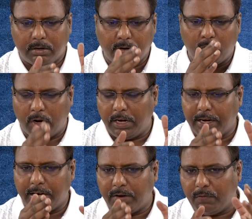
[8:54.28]

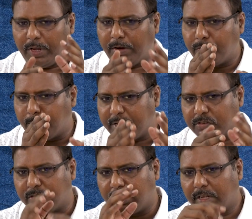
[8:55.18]
qualitative
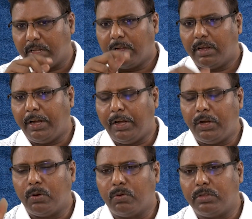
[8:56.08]
information
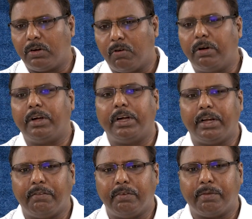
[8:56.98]
into the
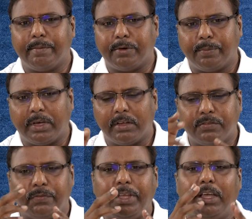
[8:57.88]
quantitative information,
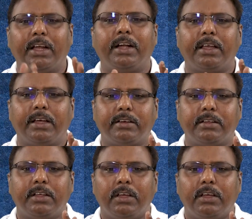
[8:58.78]
because we collect